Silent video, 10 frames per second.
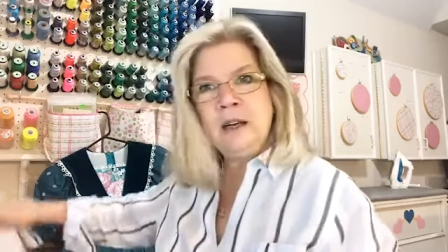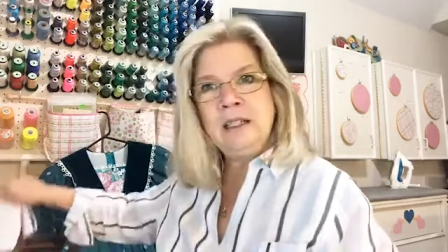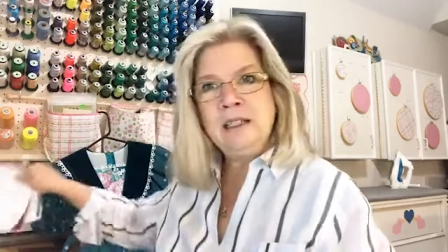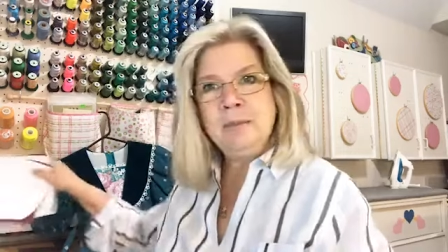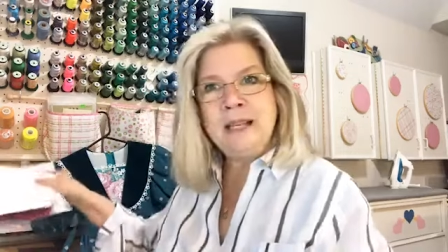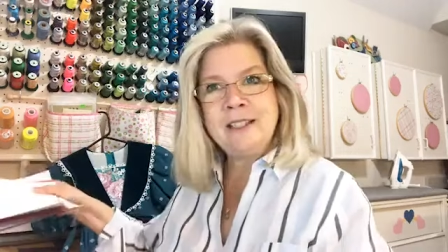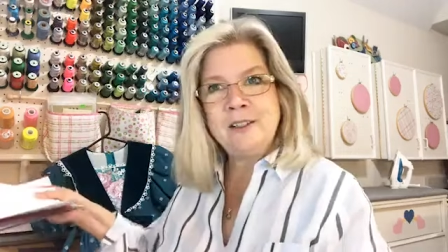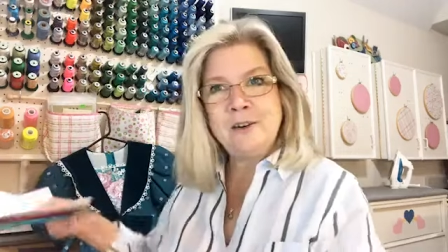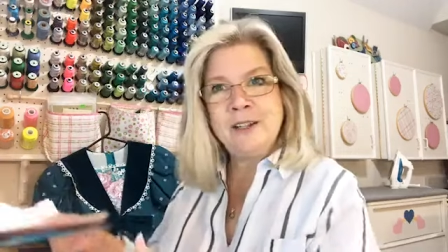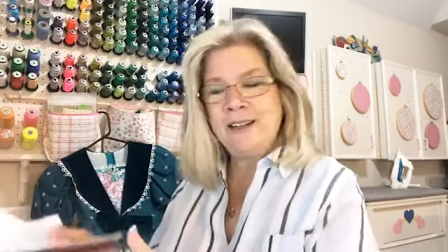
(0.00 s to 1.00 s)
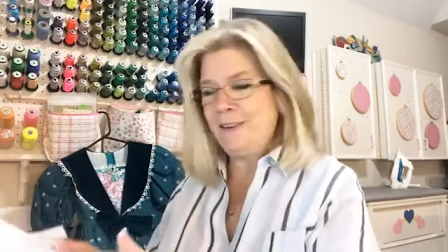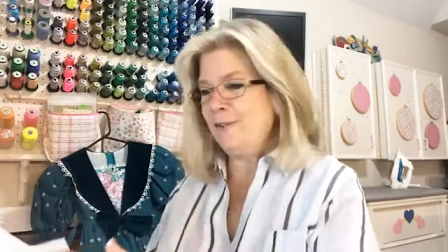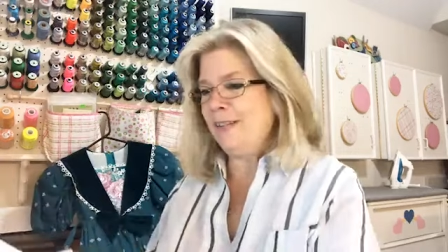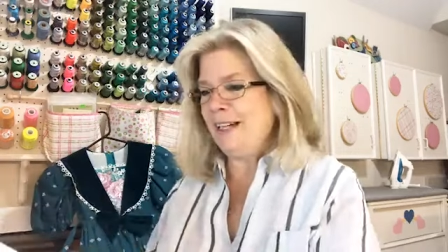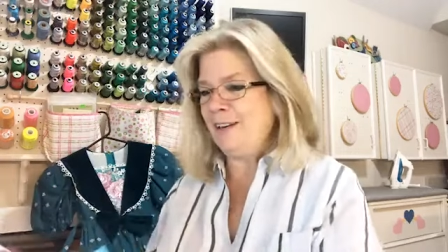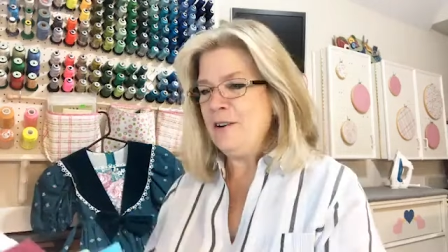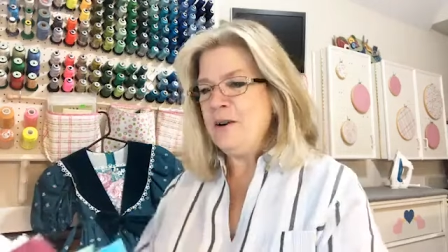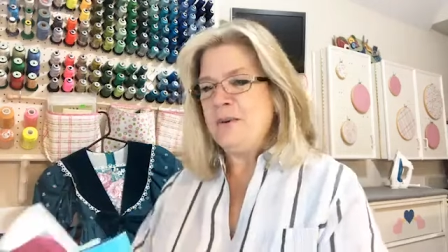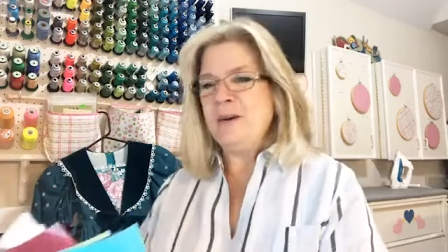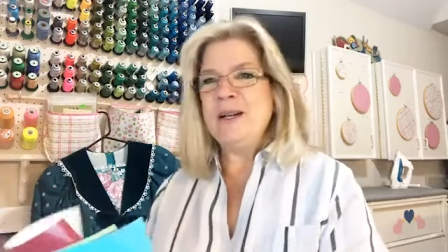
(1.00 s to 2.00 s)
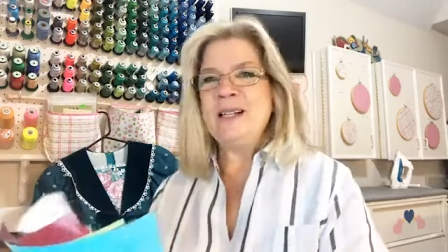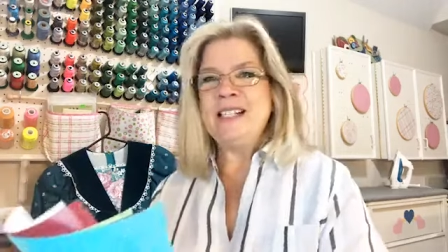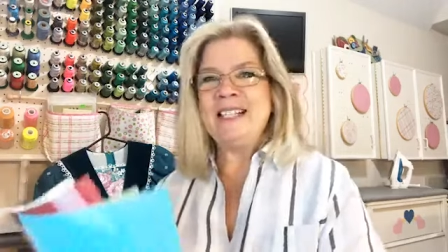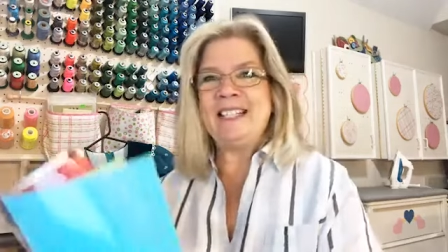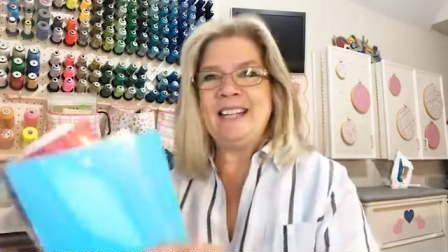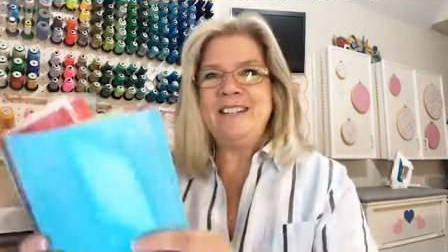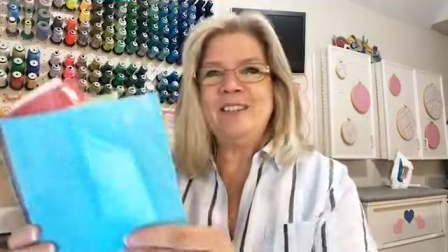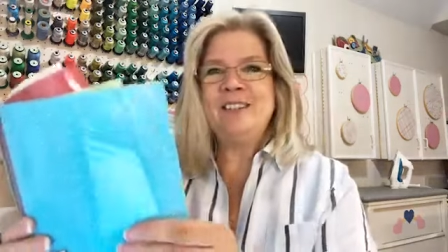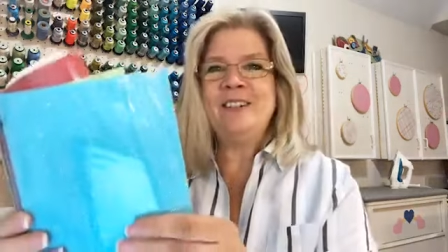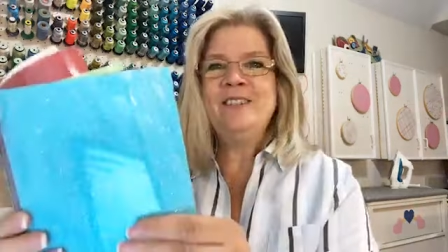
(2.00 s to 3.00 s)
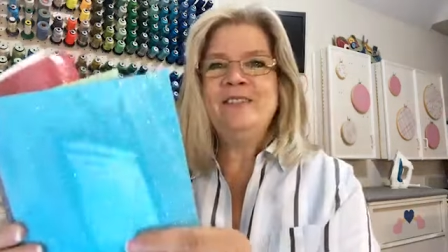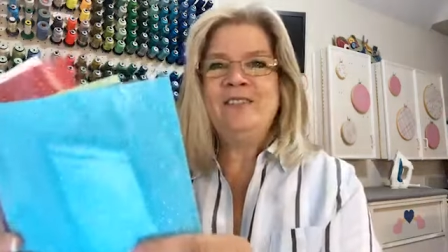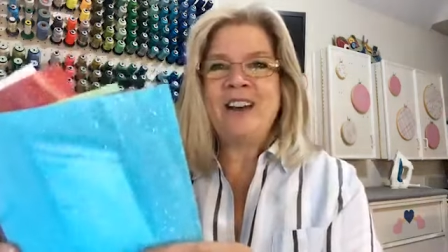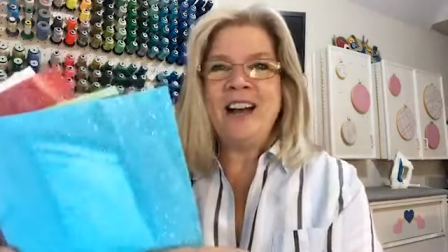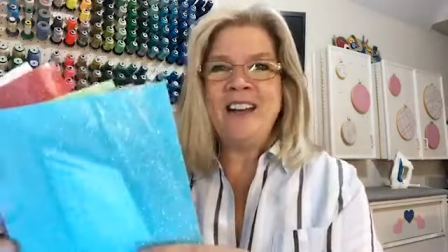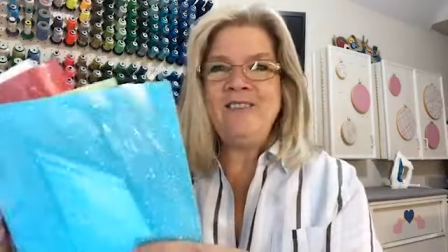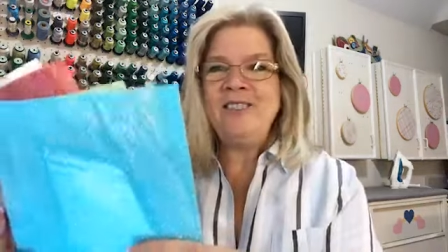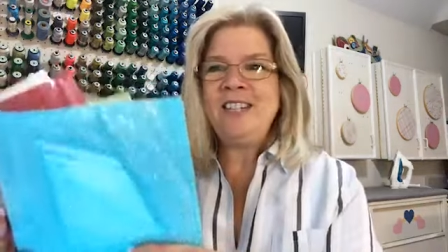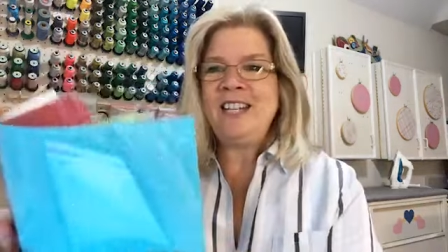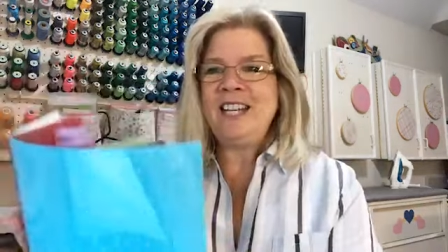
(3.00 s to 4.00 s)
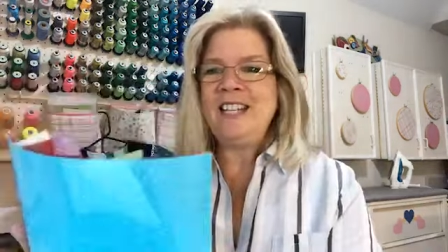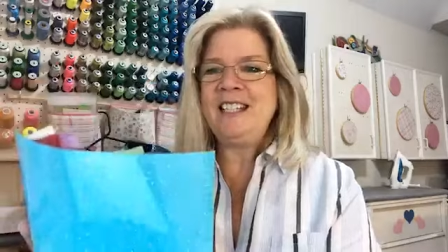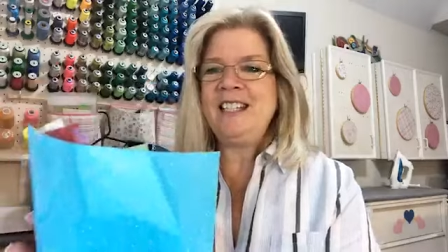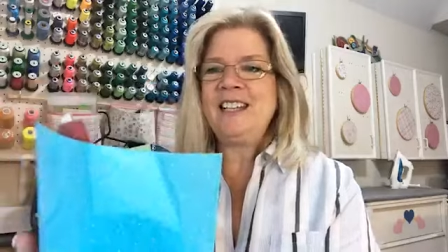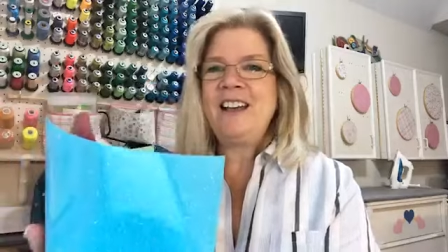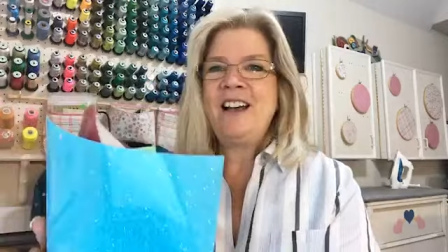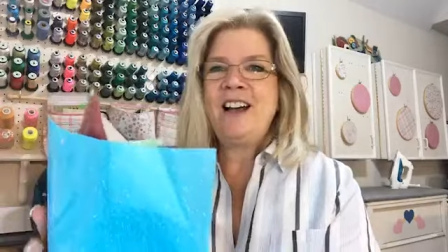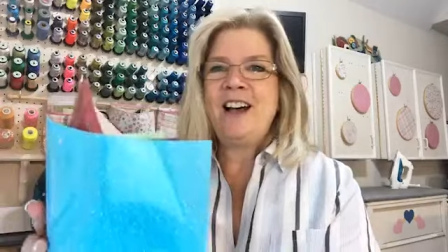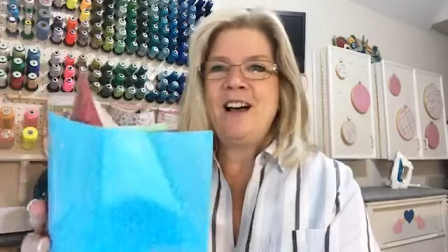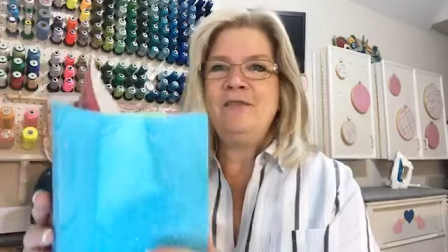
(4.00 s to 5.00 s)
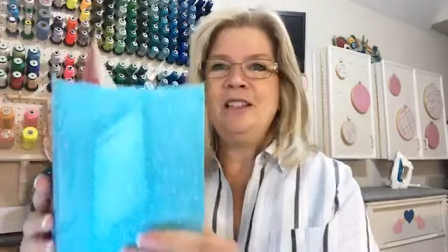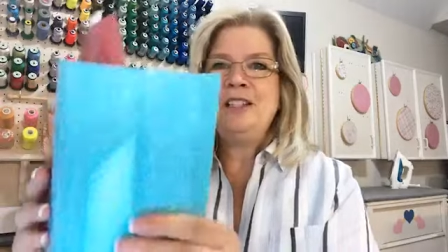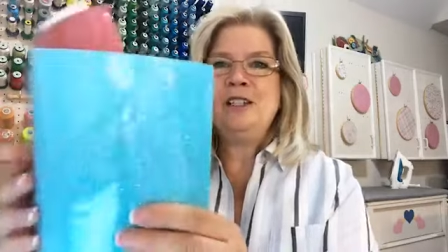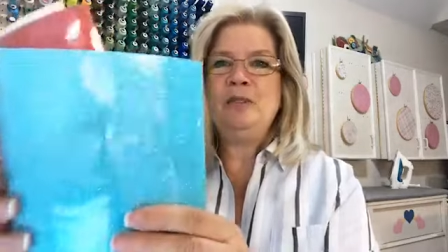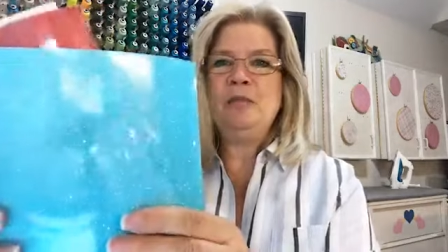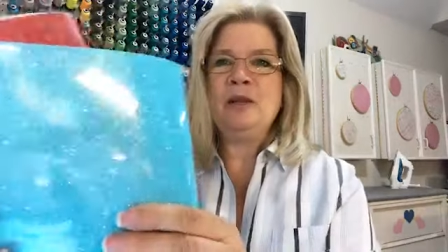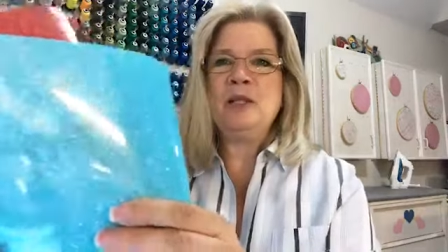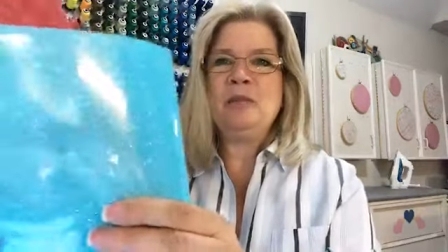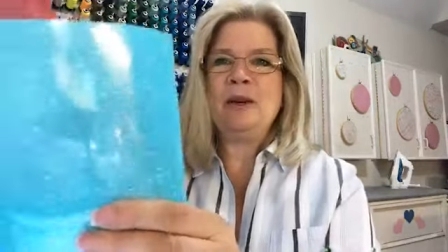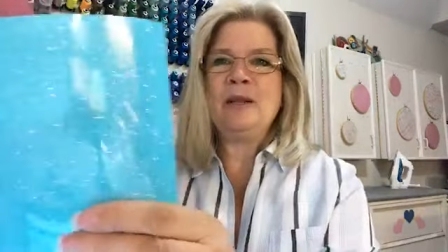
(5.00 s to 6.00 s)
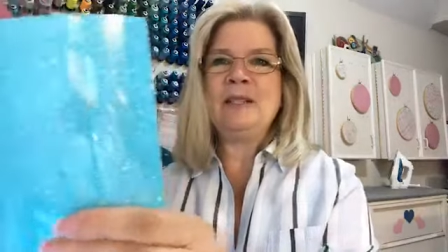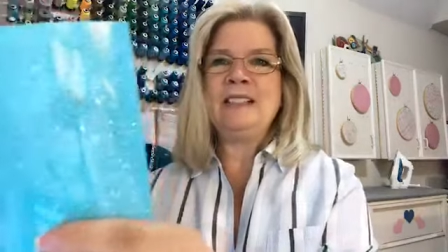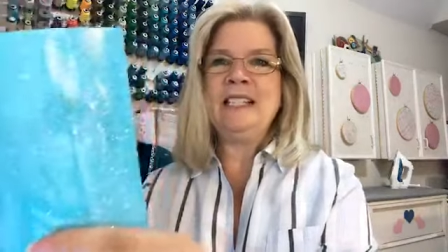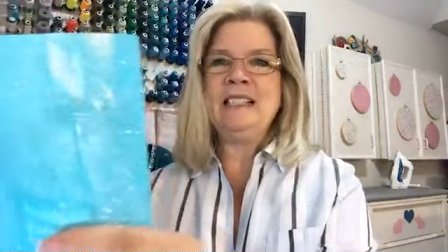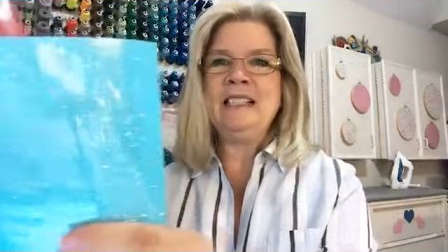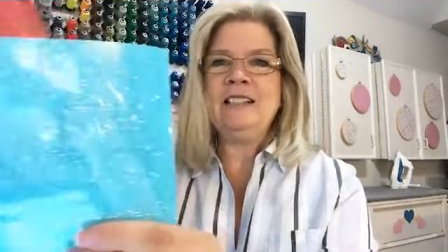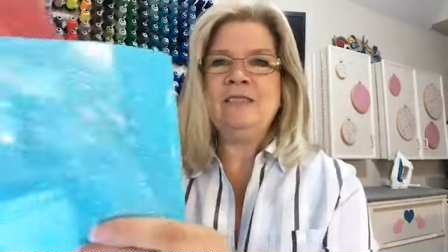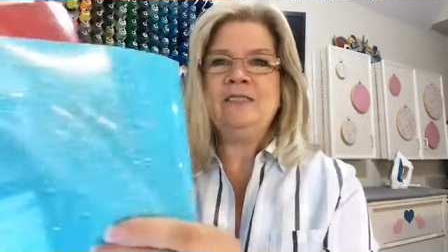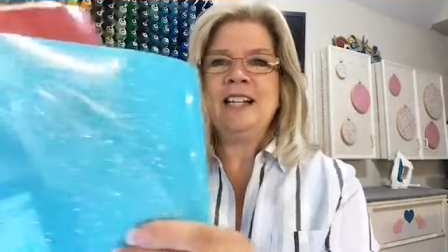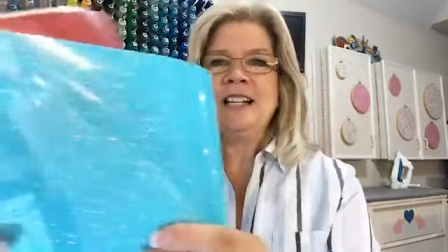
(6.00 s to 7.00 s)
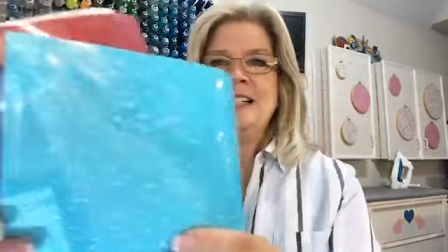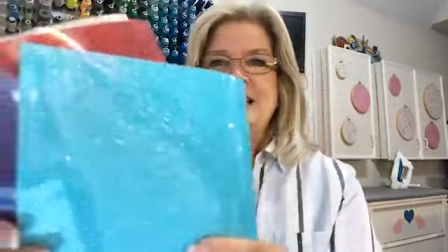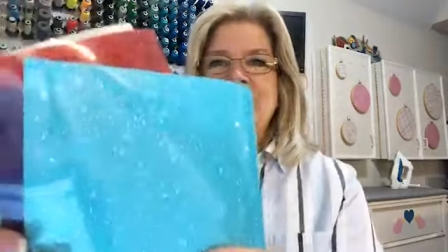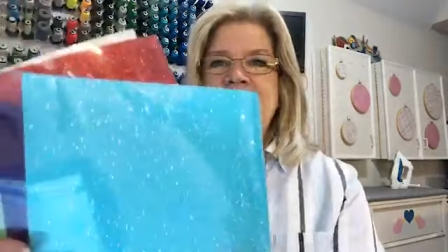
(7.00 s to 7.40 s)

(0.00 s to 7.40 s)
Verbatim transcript: quite a little mess going on over here. We're gonna send her five sheets of the Super Sparkly Glitter Flex.